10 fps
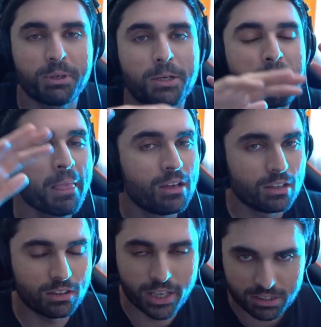but
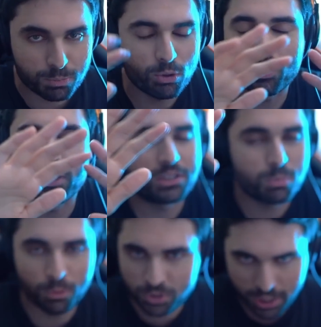let's be let's
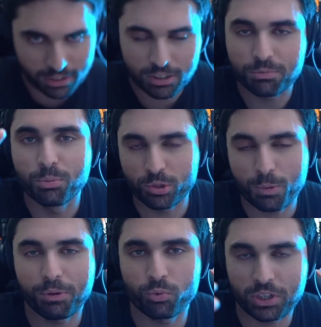be objective. Most
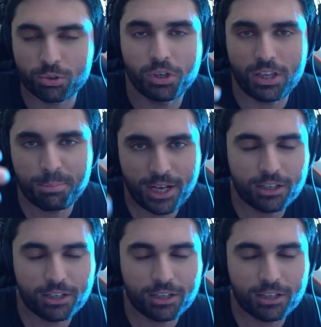people would agree that